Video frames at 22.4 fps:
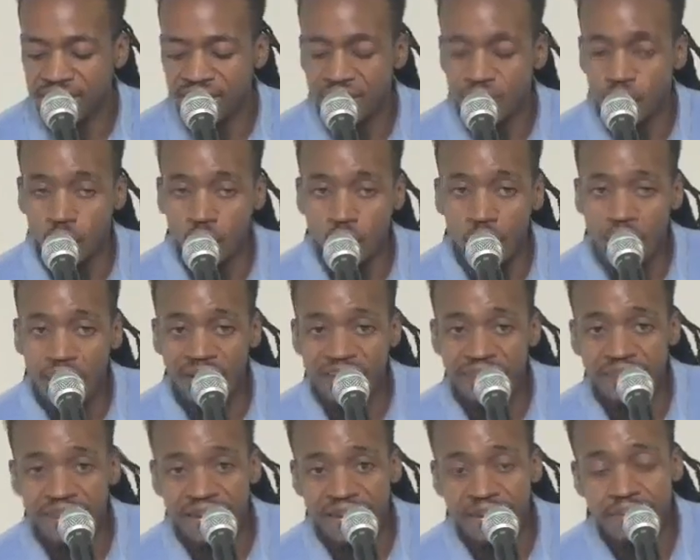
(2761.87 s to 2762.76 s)
and would
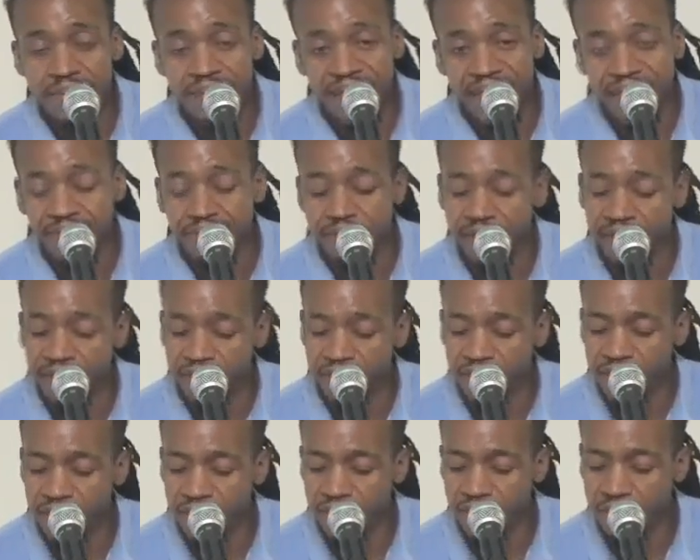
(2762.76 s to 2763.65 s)
have been a bad mother
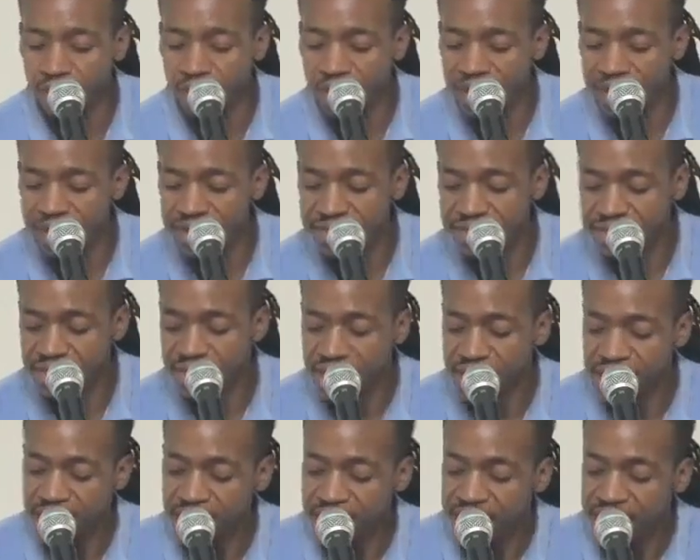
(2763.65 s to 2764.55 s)
otherwise.
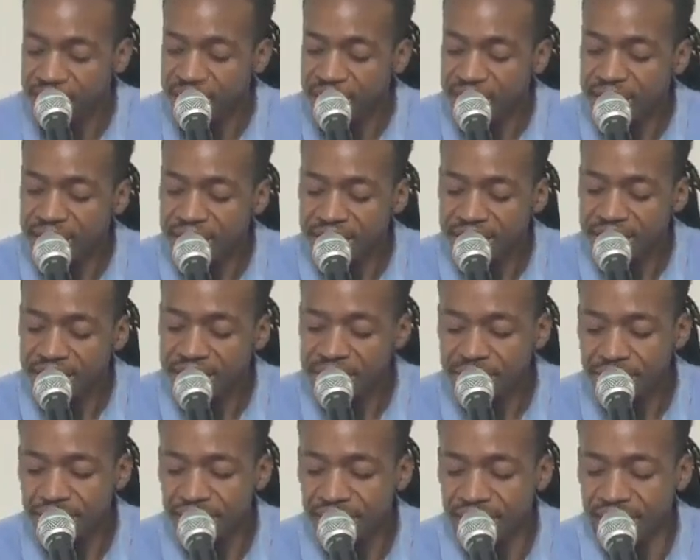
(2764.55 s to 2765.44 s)
Keep
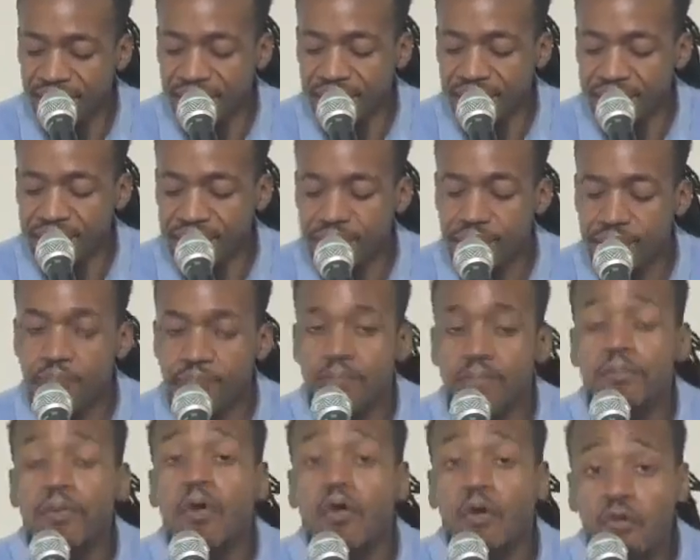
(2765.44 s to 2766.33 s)
in mind,
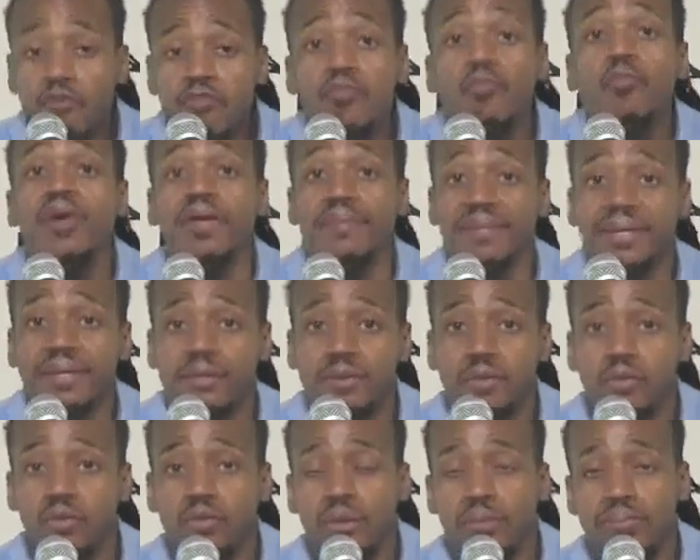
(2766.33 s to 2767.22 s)
both women
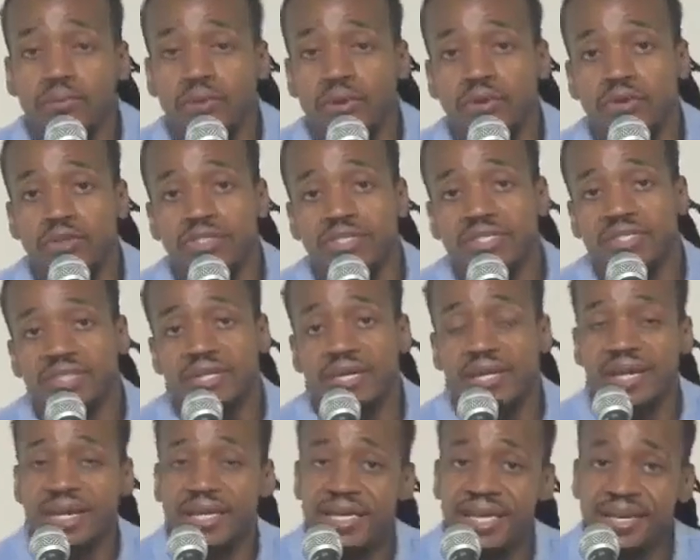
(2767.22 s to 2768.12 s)
who approached
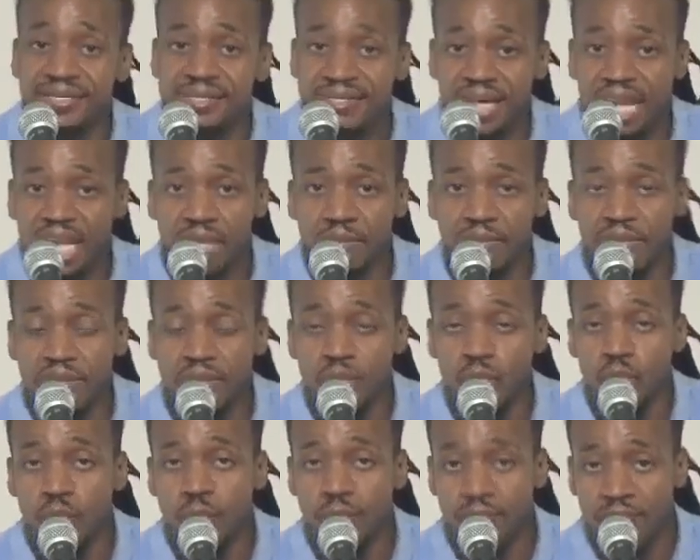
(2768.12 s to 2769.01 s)
King
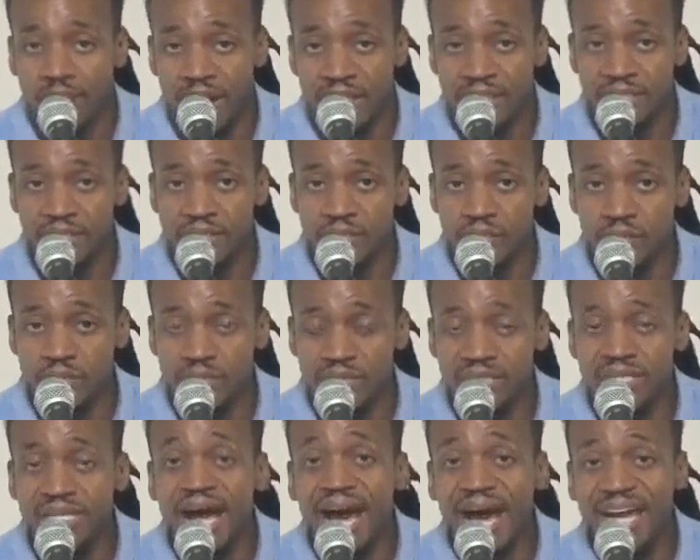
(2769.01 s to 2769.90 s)
Solomon were prostitutes,
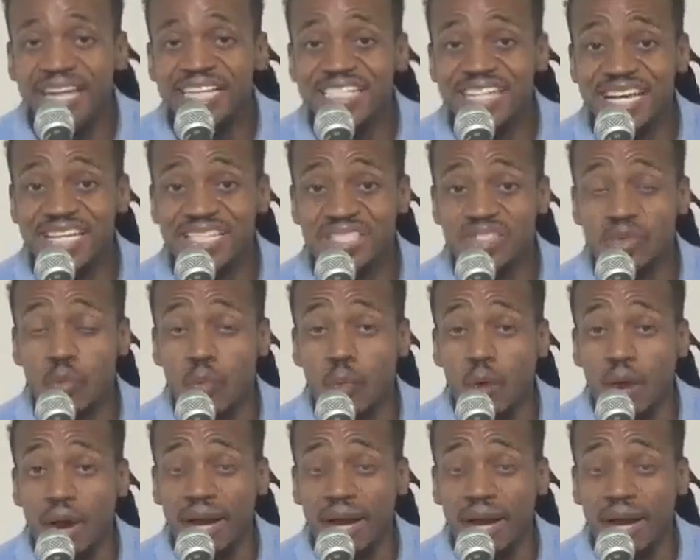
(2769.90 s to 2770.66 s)
not just the one.